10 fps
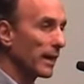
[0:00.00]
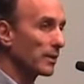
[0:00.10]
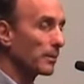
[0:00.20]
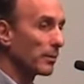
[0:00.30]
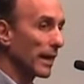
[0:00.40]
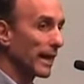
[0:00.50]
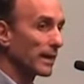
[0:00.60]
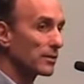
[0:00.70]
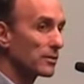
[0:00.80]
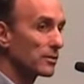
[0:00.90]
And the
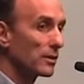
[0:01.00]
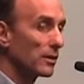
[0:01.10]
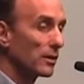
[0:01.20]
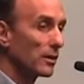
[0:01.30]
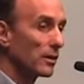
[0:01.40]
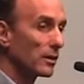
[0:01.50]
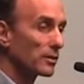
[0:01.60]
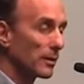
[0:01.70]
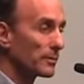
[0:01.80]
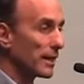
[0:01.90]
brands
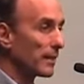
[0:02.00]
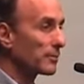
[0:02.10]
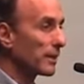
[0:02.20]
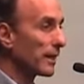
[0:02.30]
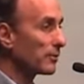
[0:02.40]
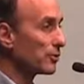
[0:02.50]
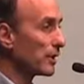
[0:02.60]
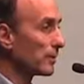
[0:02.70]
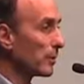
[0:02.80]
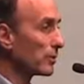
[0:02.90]
Sometimes they have
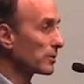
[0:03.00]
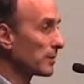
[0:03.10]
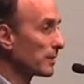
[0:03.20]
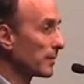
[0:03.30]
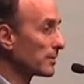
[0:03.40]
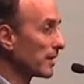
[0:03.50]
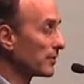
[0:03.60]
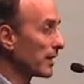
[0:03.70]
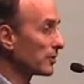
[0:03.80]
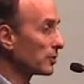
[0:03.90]
GMO and sometimes they
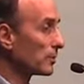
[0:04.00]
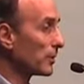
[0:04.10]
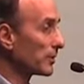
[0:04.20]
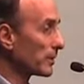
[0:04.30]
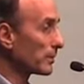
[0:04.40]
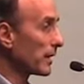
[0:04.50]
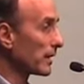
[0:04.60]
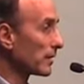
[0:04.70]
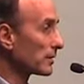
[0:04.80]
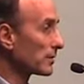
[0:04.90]
have non-GMO in their
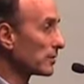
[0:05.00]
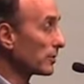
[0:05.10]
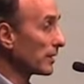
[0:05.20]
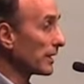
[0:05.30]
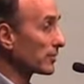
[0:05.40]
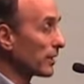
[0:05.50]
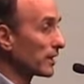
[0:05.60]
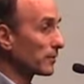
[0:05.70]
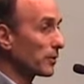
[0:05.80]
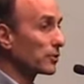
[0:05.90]
products. So the
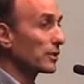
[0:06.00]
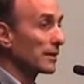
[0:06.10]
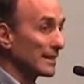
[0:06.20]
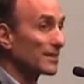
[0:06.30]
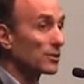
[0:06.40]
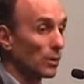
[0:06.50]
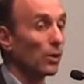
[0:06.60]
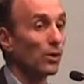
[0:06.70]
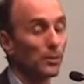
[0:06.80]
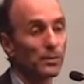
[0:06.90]
electronic version lists
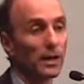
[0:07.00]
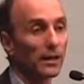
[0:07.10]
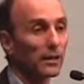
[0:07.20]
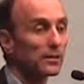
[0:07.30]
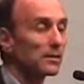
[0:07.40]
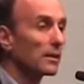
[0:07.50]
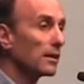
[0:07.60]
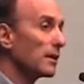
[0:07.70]
all the products.